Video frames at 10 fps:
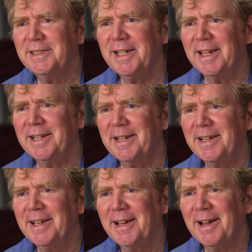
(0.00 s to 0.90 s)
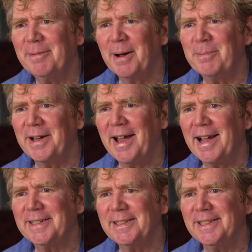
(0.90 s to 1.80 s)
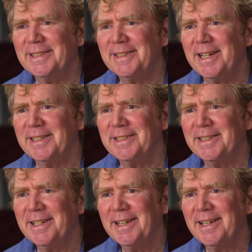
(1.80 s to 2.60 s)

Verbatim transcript: say about my acting these days.